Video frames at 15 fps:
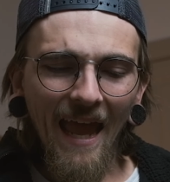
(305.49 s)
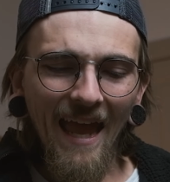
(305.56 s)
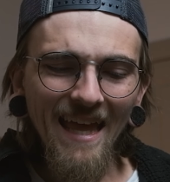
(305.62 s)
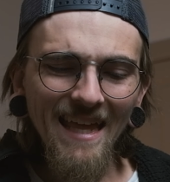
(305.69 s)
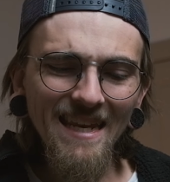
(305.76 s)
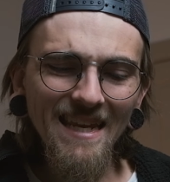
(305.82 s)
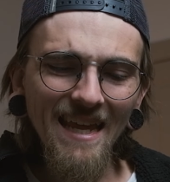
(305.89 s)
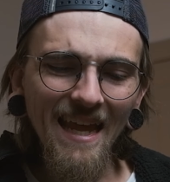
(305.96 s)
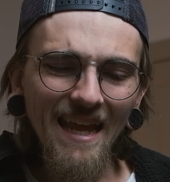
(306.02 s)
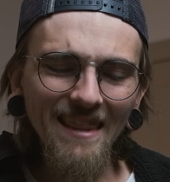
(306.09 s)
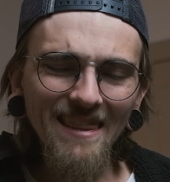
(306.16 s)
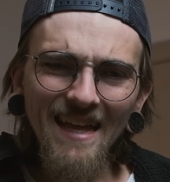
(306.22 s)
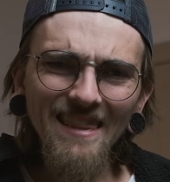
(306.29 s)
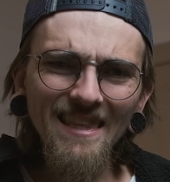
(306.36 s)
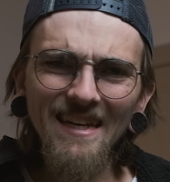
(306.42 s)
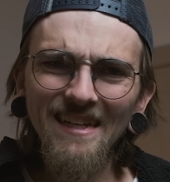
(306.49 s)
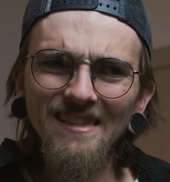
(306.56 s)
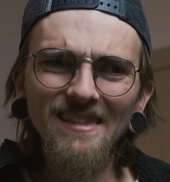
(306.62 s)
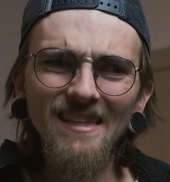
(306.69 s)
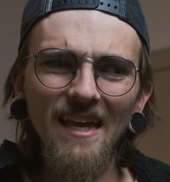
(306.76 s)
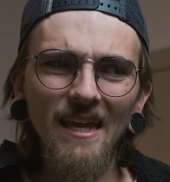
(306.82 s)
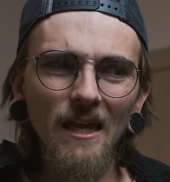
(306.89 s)
And not that
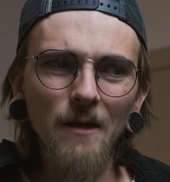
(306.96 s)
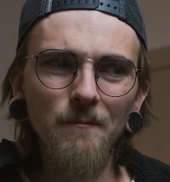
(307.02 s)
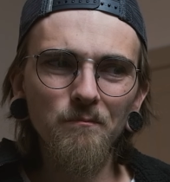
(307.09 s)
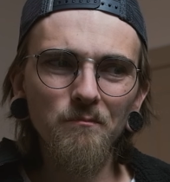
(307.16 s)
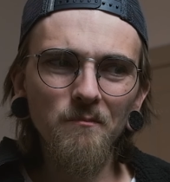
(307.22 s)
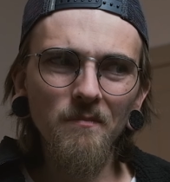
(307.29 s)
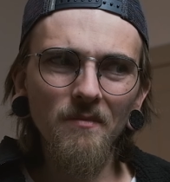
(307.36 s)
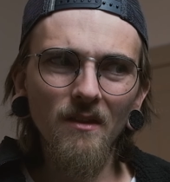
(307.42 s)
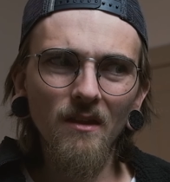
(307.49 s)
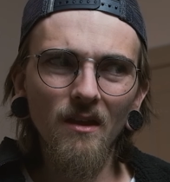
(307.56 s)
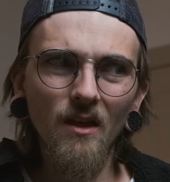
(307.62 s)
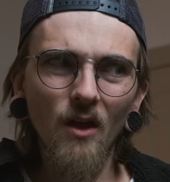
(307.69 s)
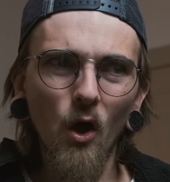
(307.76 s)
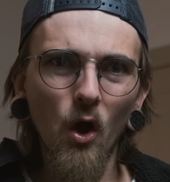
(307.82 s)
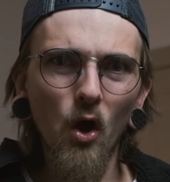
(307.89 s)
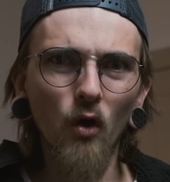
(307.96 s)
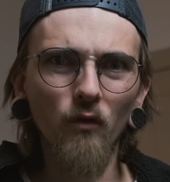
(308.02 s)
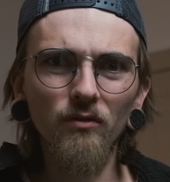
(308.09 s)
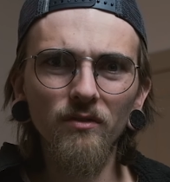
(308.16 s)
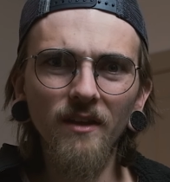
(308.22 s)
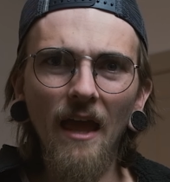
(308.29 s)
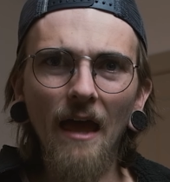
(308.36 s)
it's like
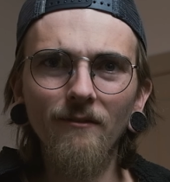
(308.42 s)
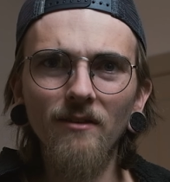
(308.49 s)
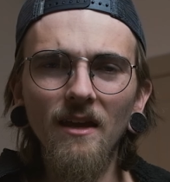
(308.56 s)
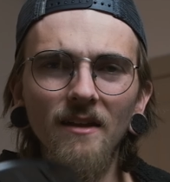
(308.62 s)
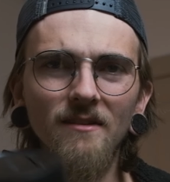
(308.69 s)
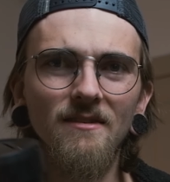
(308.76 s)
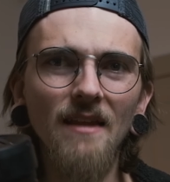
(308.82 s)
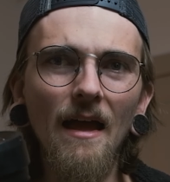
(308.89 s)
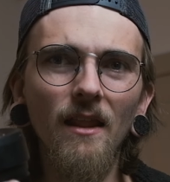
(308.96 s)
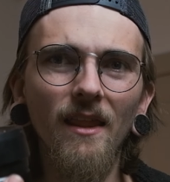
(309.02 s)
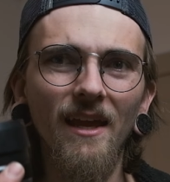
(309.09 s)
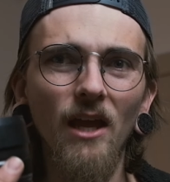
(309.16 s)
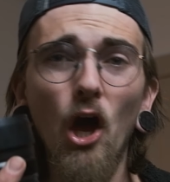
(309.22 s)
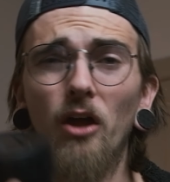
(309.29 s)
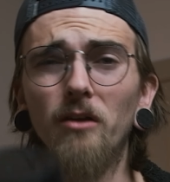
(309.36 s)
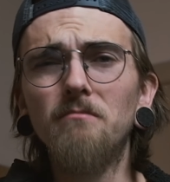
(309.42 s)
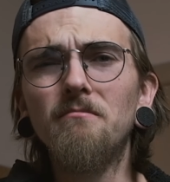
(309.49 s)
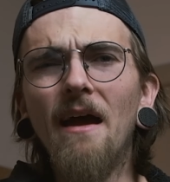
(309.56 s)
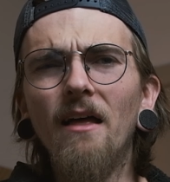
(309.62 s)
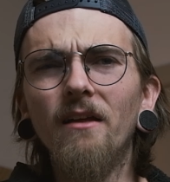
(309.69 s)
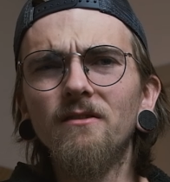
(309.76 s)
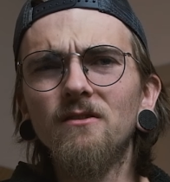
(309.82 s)
overly heavy, it's not like
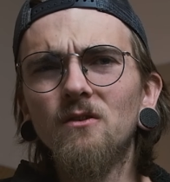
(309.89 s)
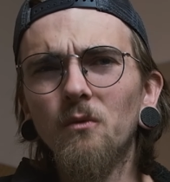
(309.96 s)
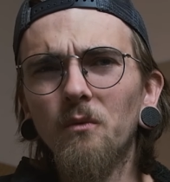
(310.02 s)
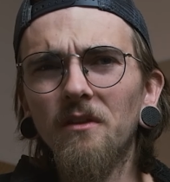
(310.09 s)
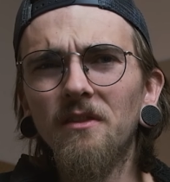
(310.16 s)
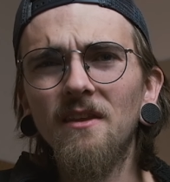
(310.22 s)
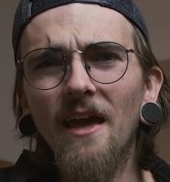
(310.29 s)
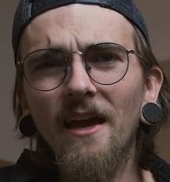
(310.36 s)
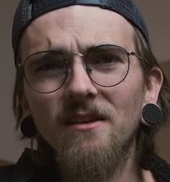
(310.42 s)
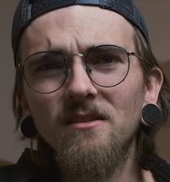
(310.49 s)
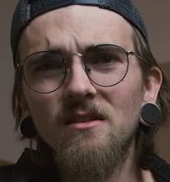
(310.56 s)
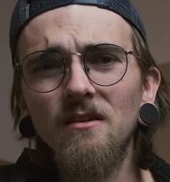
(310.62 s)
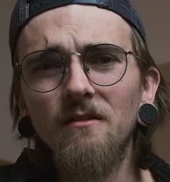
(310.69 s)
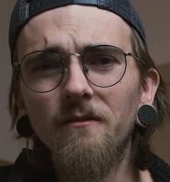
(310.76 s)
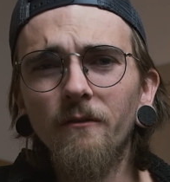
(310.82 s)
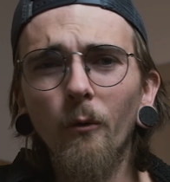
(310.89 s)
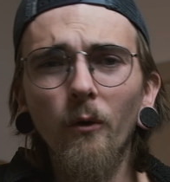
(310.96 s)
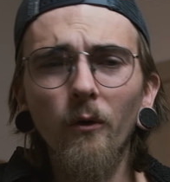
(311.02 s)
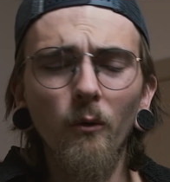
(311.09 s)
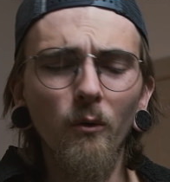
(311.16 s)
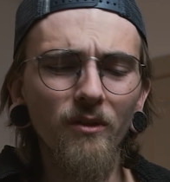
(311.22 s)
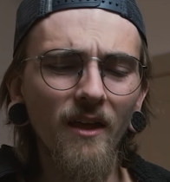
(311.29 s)
unbalanced with the X-T4
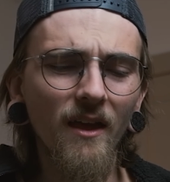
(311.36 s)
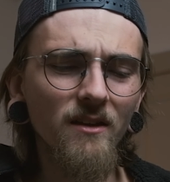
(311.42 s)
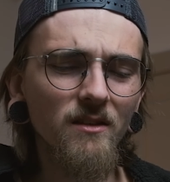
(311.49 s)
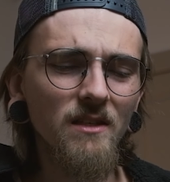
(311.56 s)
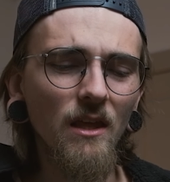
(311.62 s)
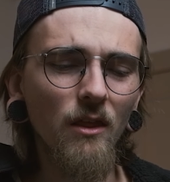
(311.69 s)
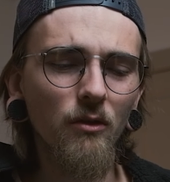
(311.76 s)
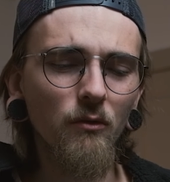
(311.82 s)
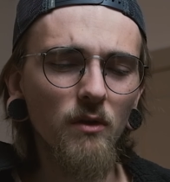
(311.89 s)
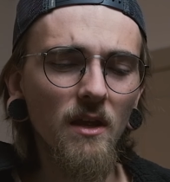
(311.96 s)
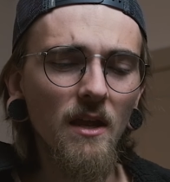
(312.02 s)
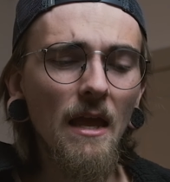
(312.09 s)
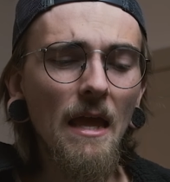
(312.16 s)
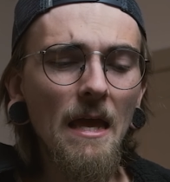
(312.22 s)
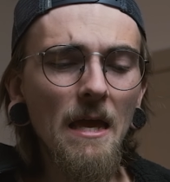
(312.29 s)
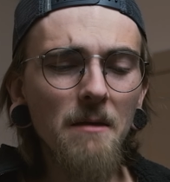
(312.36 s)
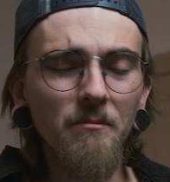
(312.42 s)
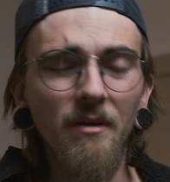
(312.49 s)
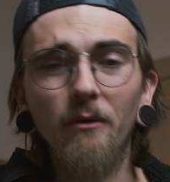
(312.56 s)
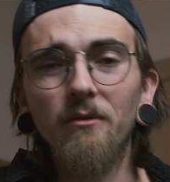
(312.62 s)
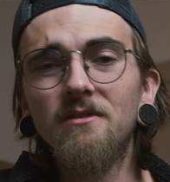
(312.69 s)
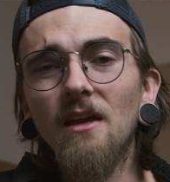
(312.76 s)
or the X-T3,
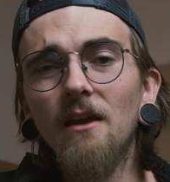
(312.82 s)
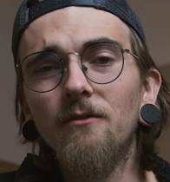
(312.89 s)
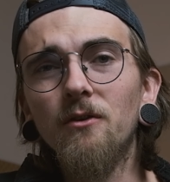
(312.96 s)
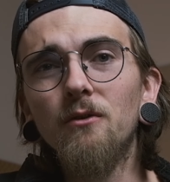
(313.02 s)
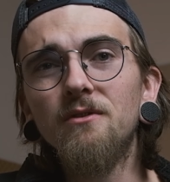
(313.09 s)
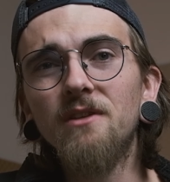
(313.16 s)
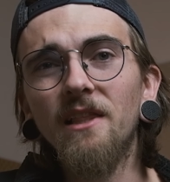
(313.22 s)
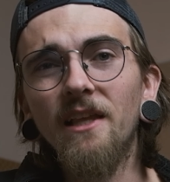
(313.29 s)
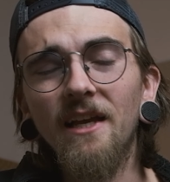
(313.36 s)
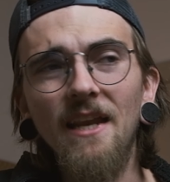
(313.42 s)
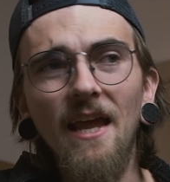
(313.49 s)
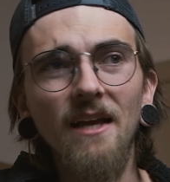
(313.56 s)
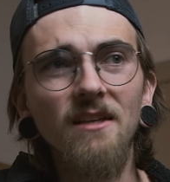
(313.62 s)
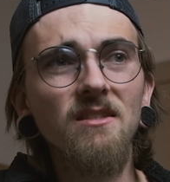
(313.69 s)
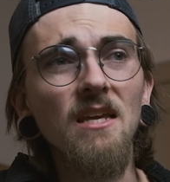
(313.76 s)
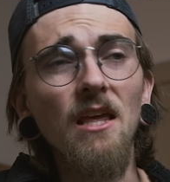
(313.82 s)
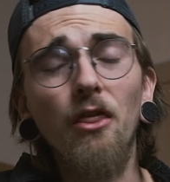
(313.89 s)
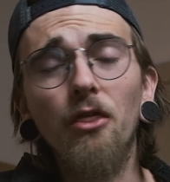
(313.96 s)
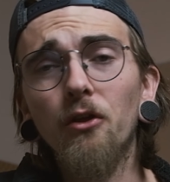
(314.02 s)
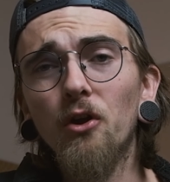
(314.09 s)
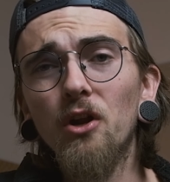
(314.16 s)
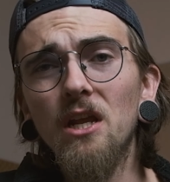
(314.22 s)
but I would say if you're using like an
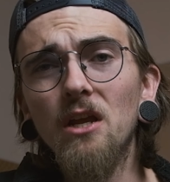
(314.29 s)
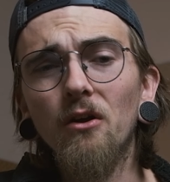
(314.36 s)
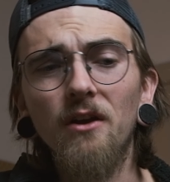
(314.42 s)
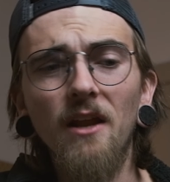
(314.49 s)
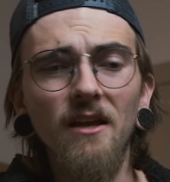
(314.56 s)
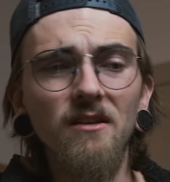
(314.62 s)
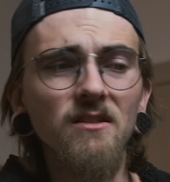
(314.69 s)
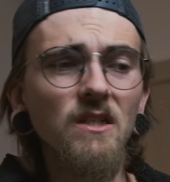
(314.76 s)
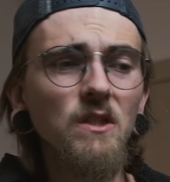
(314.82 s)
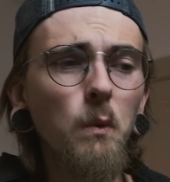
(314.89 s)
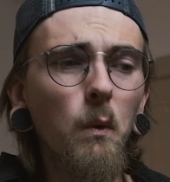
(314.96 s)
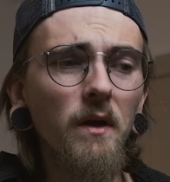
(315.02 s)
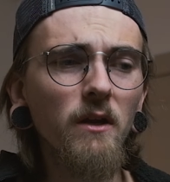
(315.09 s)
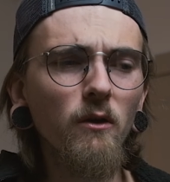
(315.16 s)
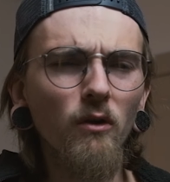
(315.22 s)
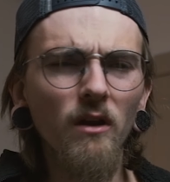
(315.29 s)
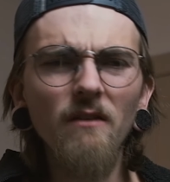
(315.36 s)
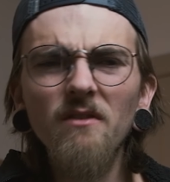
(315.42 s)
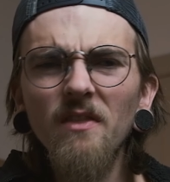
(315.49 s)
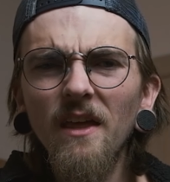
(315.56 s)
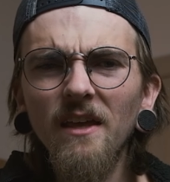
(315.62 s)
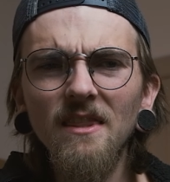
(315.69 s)
X-T30 or an X-T20 or
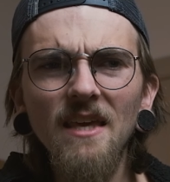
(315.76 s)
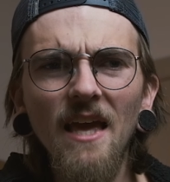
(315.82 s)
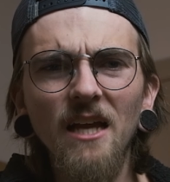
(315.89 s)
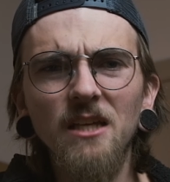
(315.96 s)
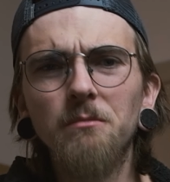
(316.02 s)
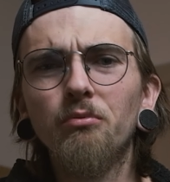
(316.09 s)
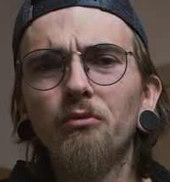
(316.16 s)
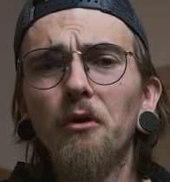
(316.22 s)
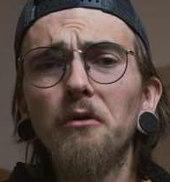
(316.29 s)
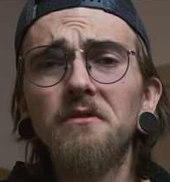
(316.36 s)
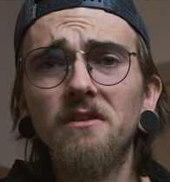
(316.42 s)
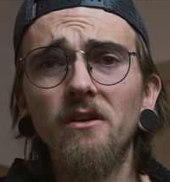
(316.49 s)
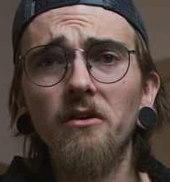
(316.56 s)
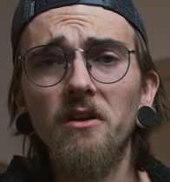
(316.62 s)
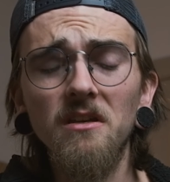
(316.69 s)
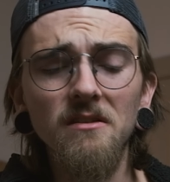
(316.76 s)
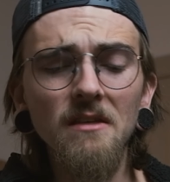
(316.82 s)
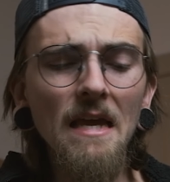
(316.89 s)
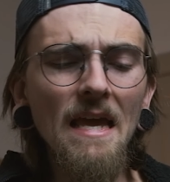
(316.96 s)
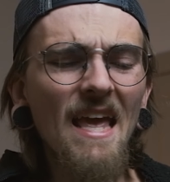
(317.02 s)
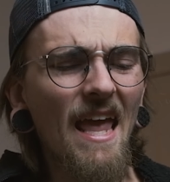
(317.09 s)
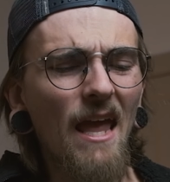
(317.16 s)
even like the X Pro series,
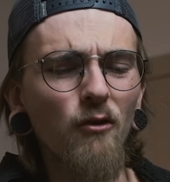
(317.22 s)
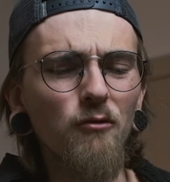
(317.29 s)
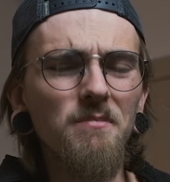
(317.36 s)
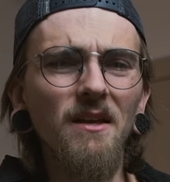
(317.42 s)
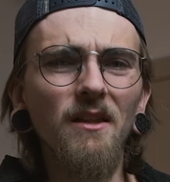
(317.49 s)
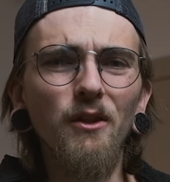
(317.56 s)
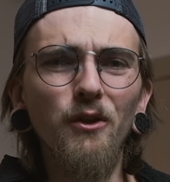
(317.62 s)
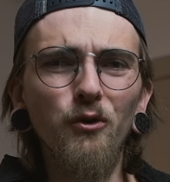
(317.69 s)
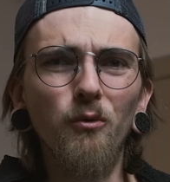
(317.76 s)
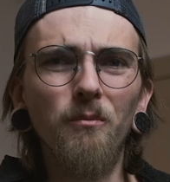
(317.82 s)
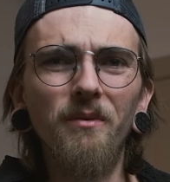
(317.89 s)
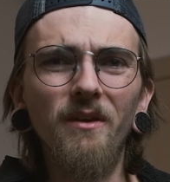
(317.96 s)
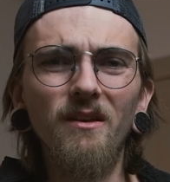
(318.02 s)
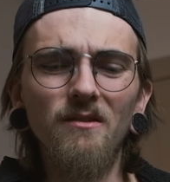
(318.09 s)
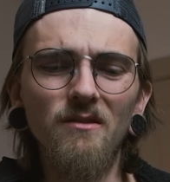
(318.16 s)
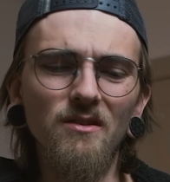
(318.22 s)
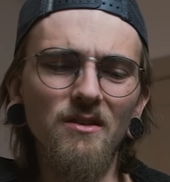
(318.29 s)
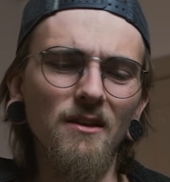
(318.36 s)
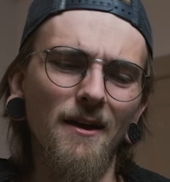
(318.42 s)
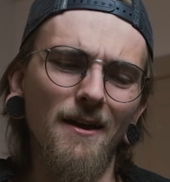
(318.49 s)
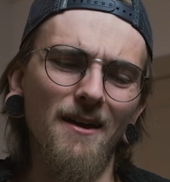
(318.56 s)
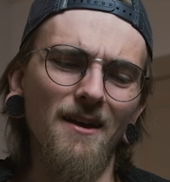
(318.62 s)
it would be a little
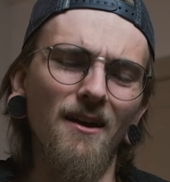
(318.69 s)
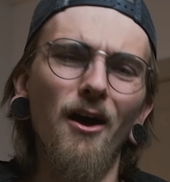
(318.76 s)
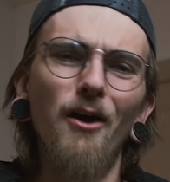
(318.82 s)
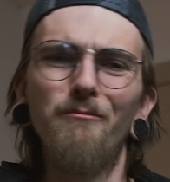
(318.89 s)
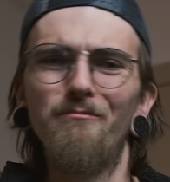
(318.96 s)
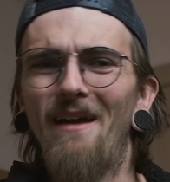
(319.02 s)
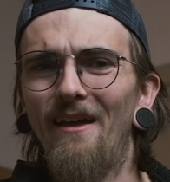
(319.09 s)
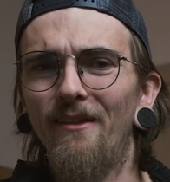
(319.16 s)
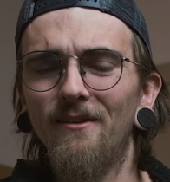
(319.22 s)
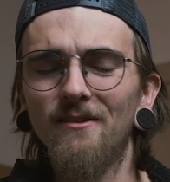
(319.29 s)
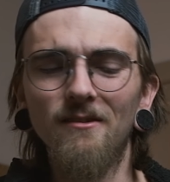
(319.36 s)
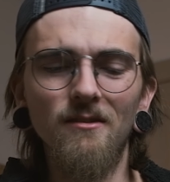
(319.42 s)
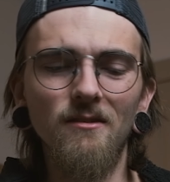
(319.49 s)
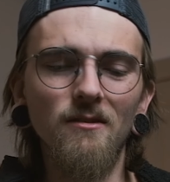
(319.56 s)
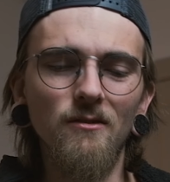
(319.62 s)
bit unbalanced.